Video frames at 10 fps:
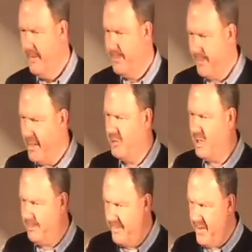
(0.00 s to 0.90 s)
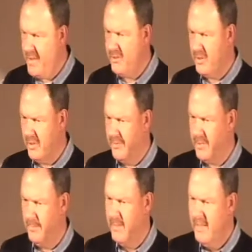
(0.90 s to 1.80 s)
friendship,
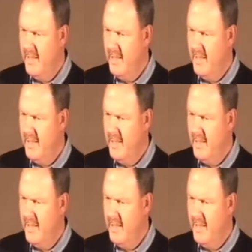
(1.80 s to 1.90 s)
evangelism,